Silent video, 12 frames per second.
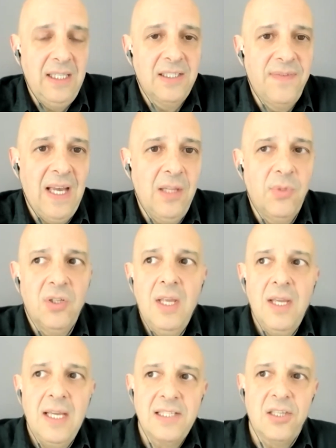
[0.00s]
It's valuable
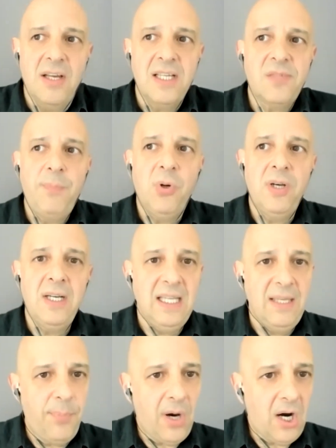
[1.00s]
as long as we put it
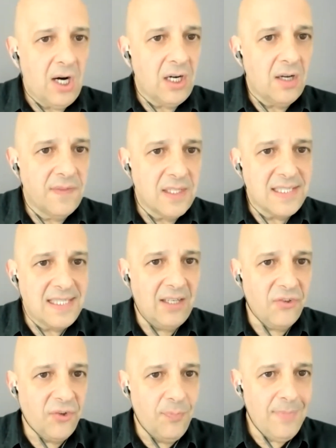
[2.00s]
in part of the
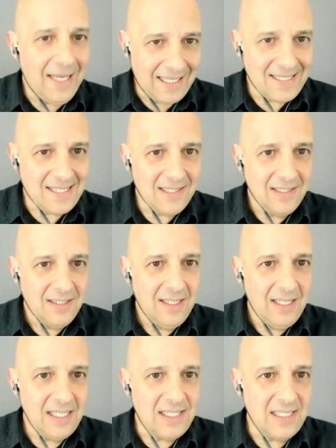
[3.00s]
sales mix.
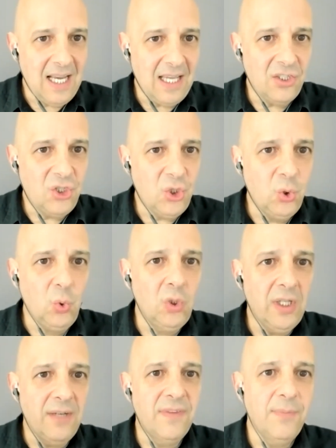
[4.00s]
It's another
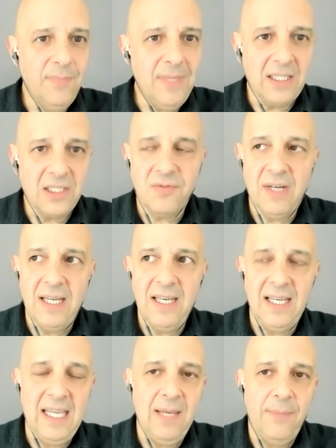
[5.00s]
tool of the mix, right?
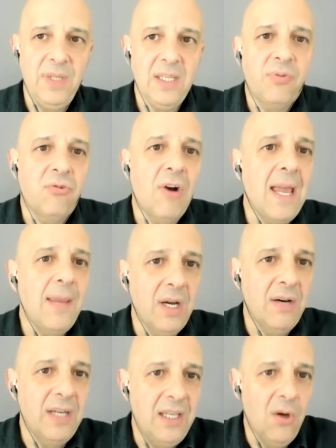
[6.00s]
It can't be the
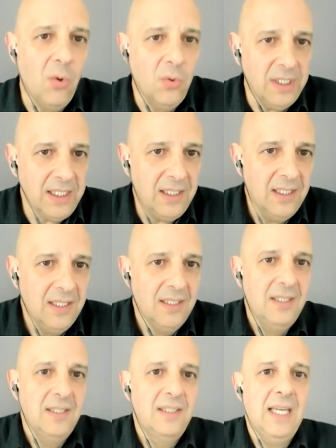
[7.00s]
primary only
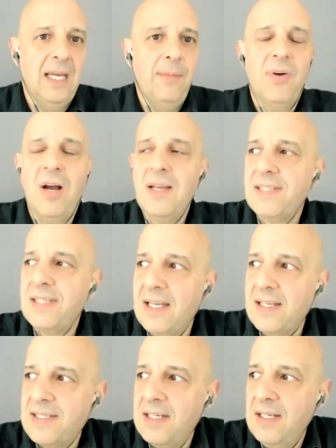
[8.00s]
type
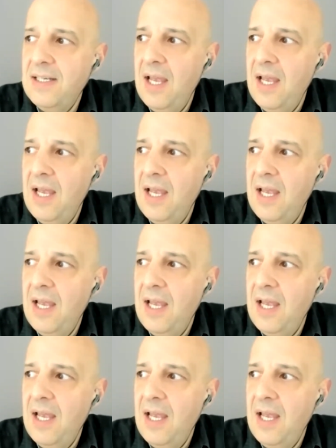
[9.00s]
process.